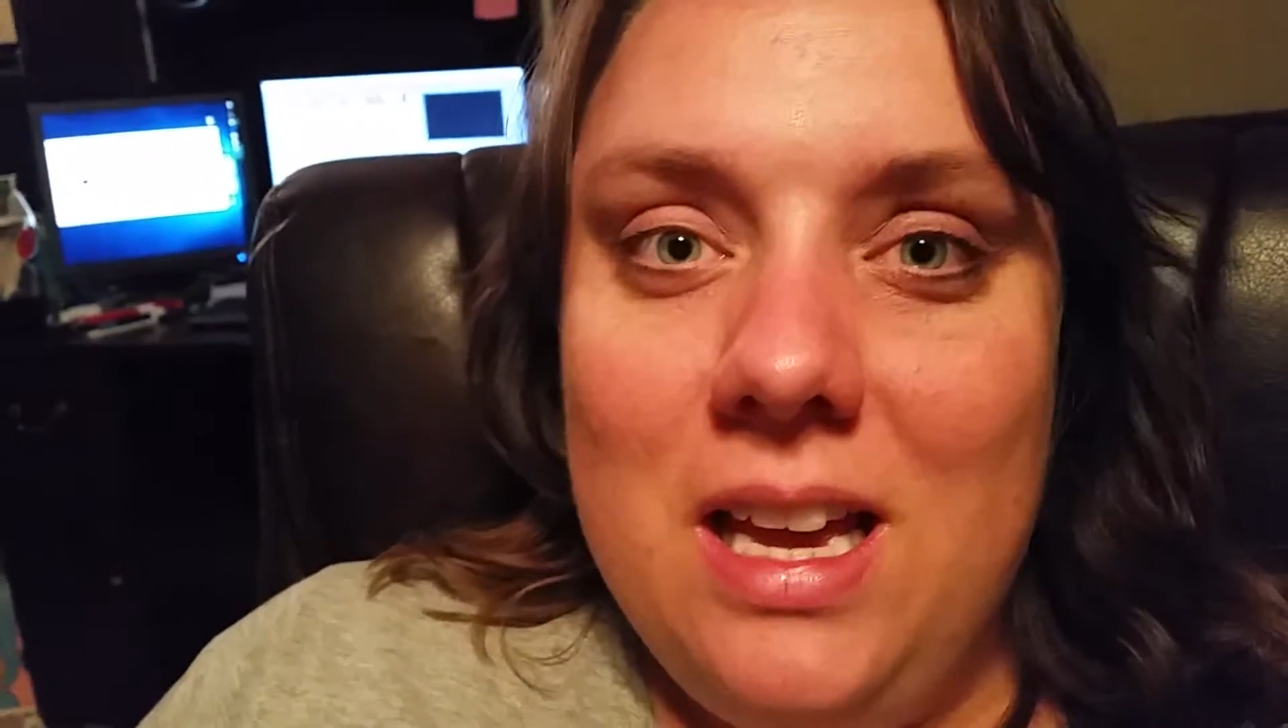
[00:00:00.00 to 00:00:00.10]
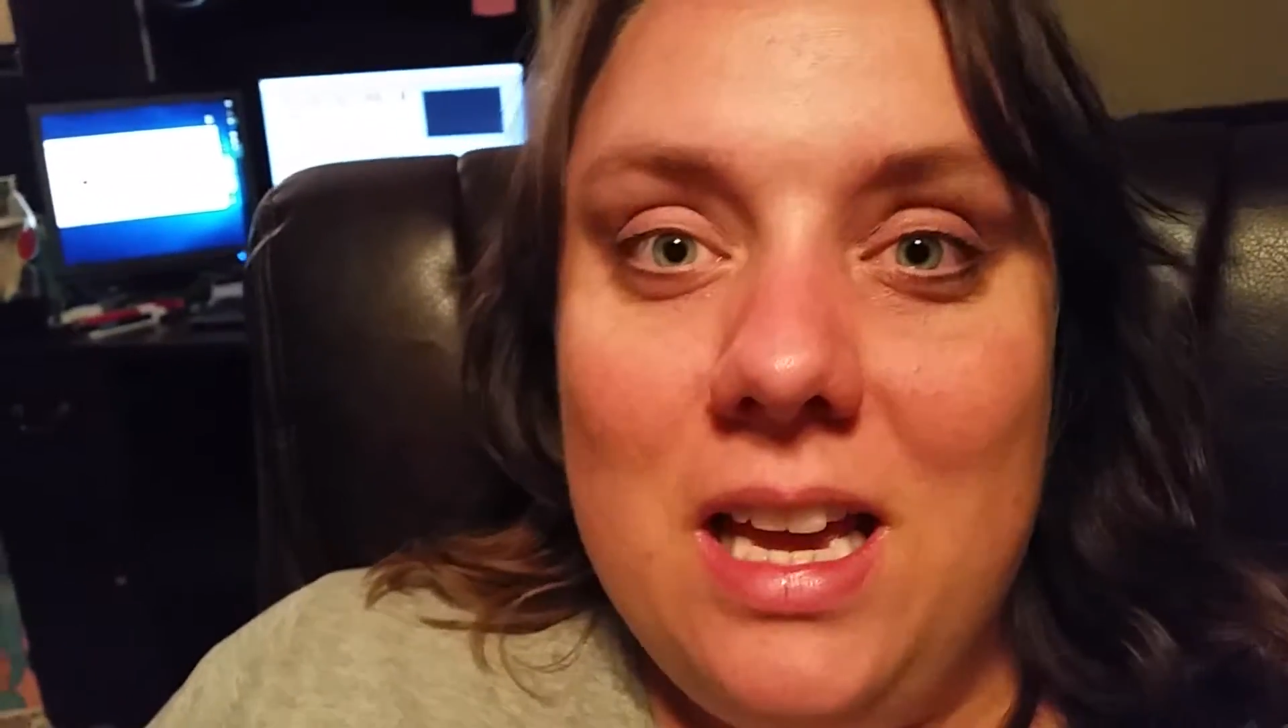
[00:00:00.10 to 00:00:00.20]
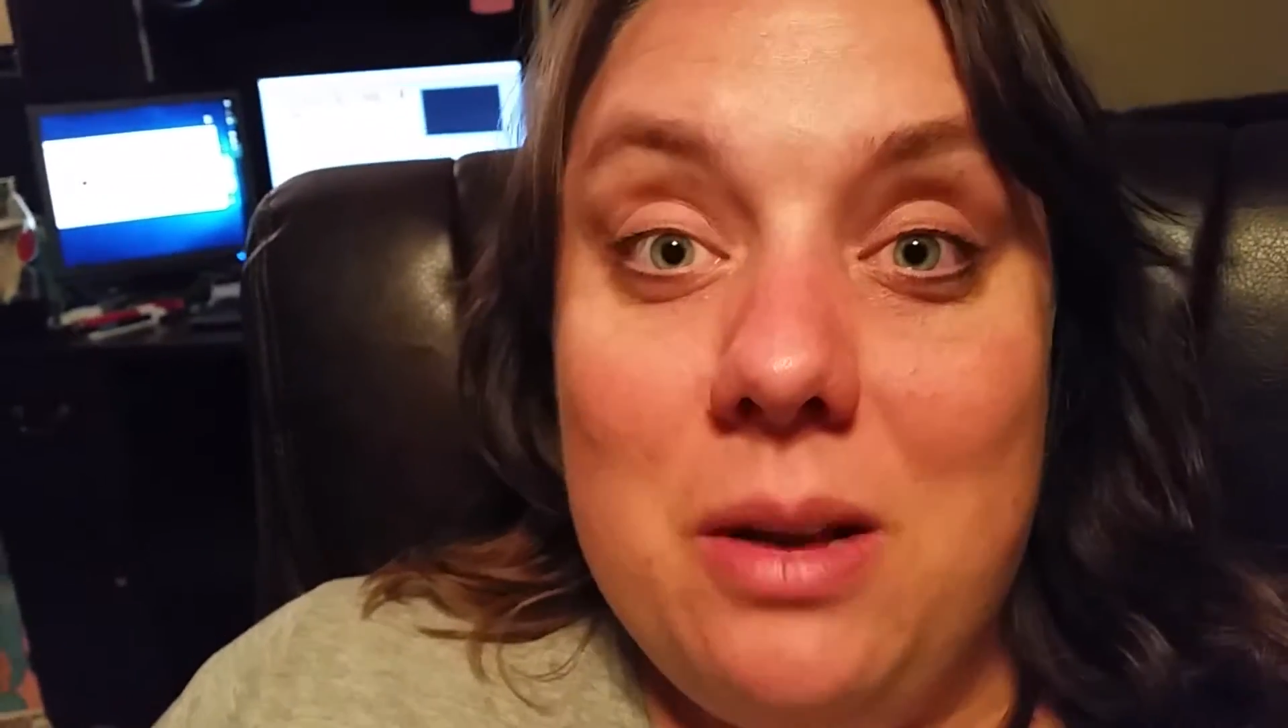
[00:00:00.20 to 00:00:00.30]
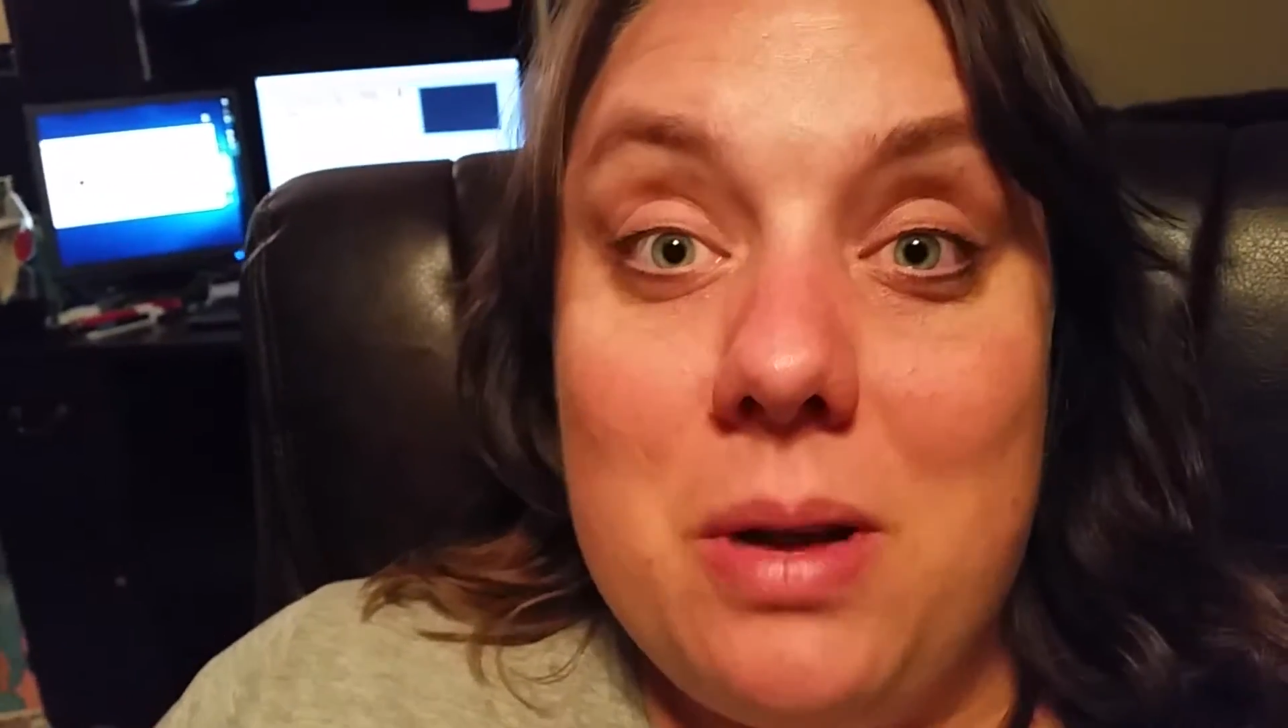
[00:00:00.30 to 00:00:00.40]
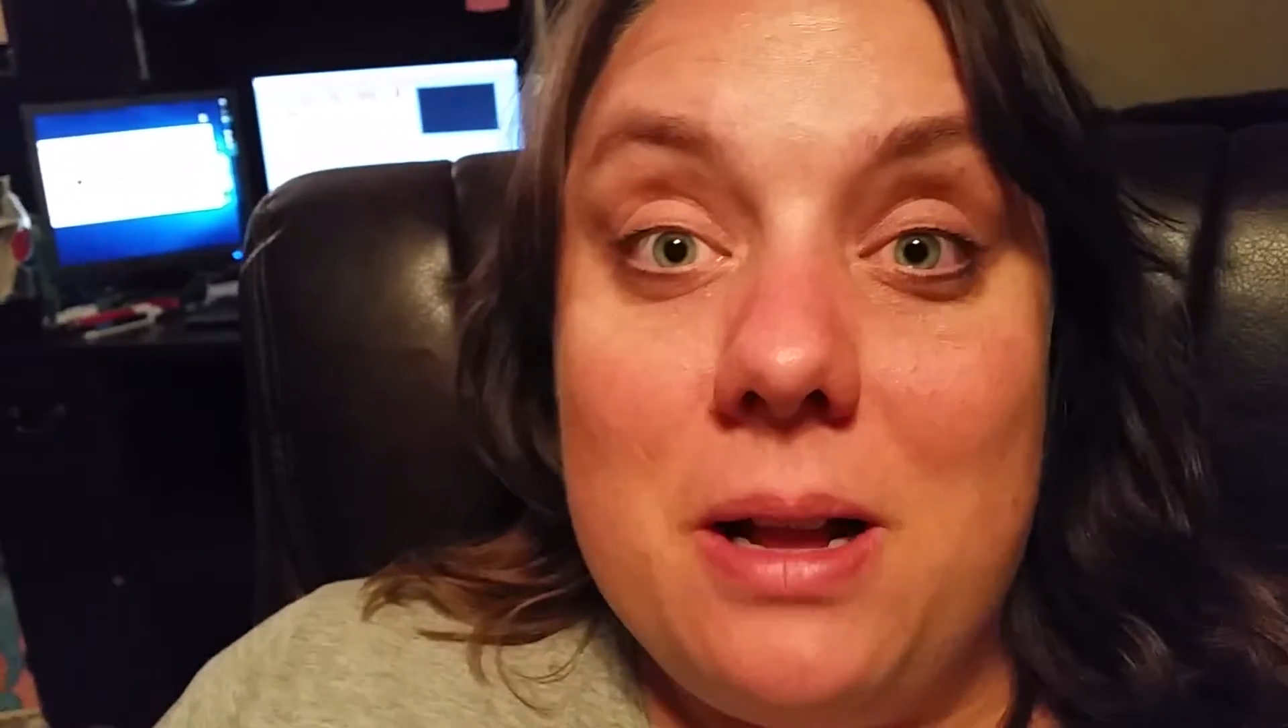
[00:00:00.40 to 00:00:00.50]

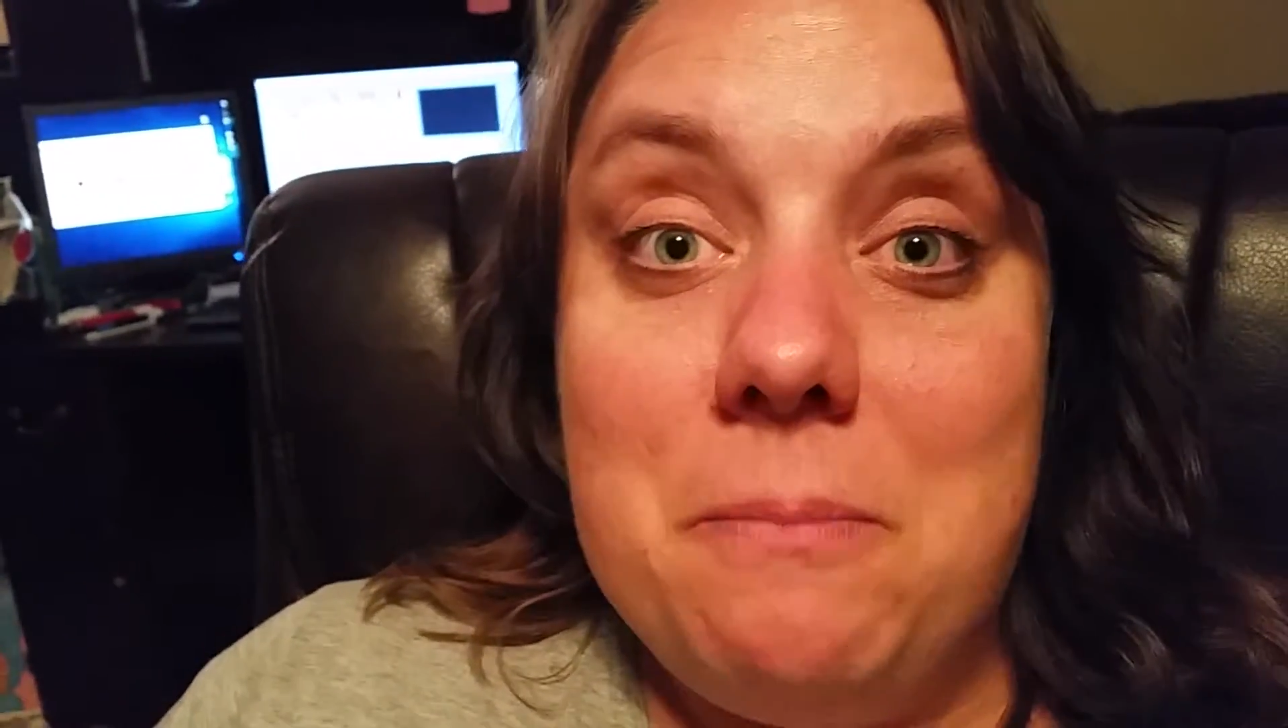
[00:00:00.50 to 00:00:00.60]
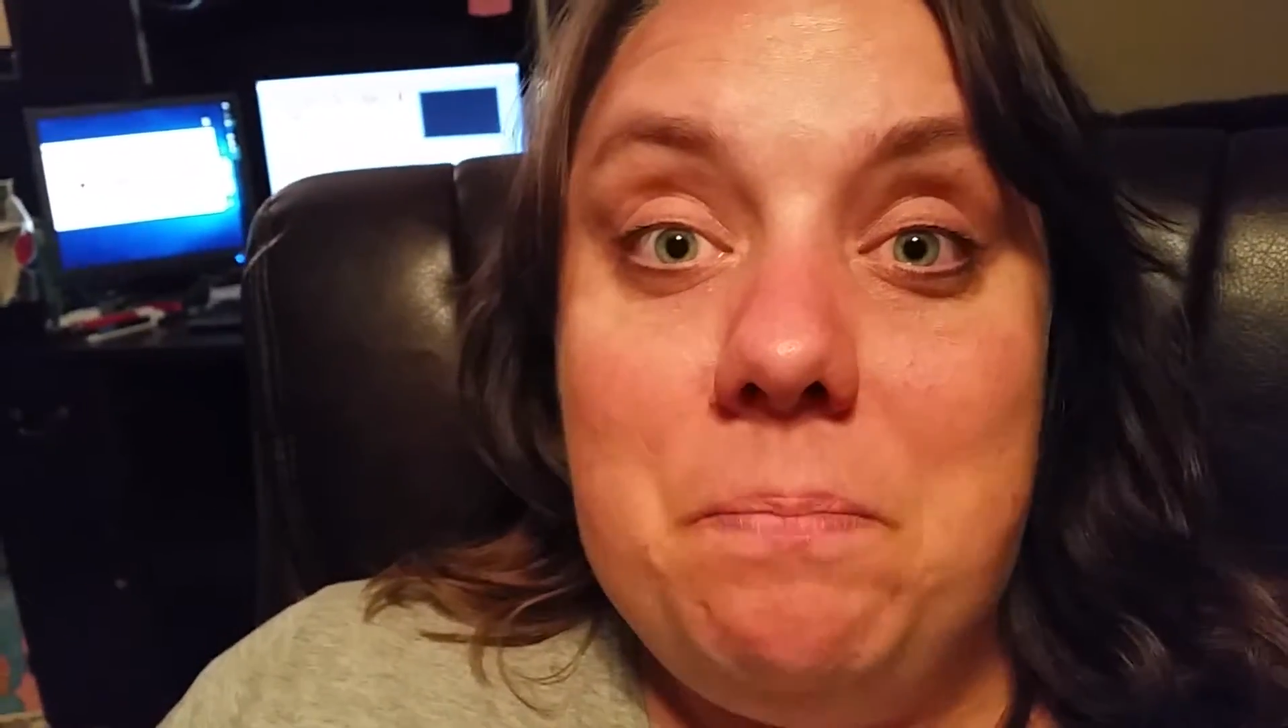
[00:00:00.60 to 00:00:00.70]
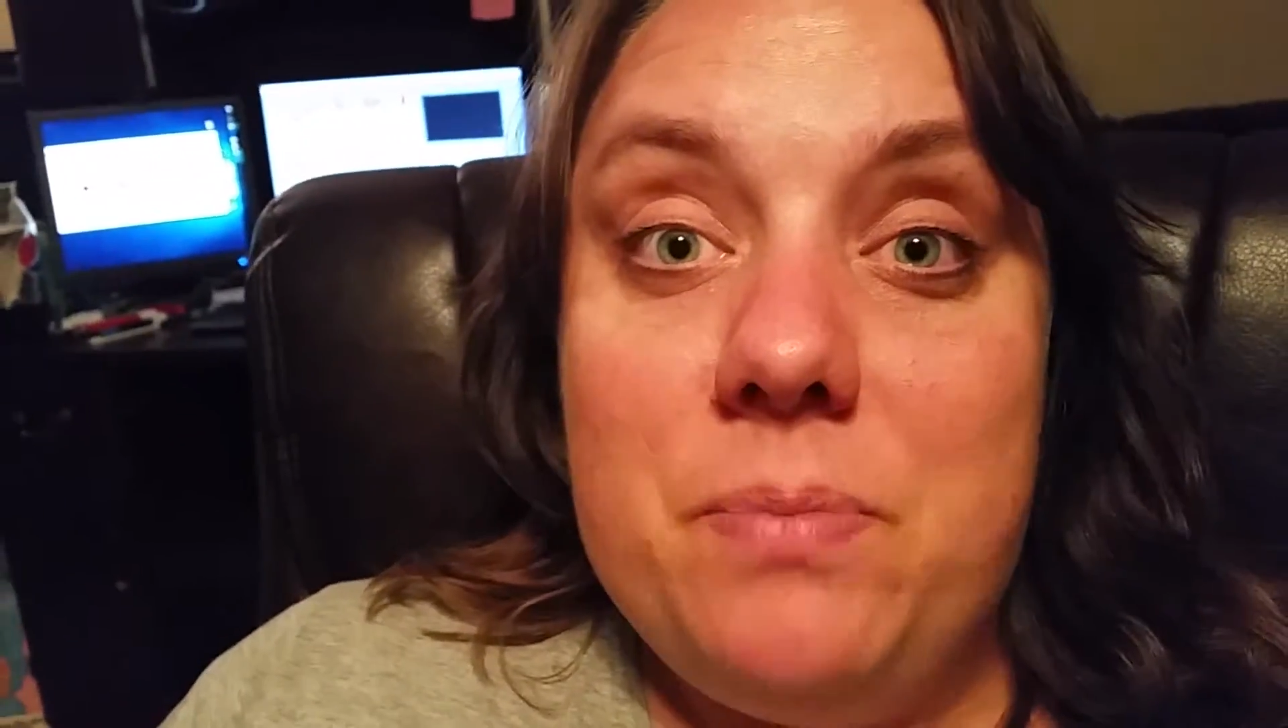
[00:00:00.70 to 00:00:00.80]
anyway,